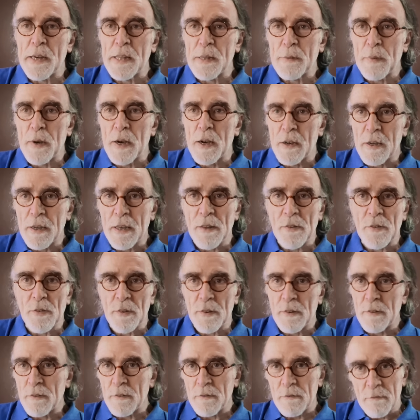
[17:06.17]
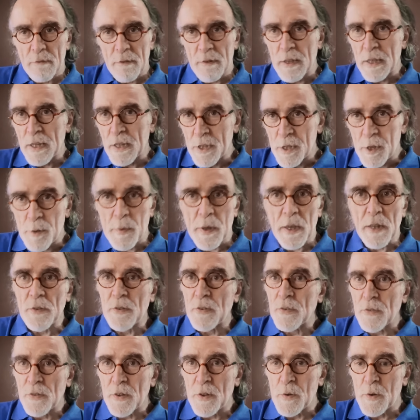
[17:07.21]
by the markets and
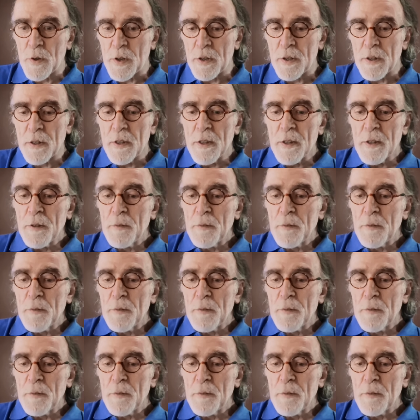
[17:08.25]
economics and so on.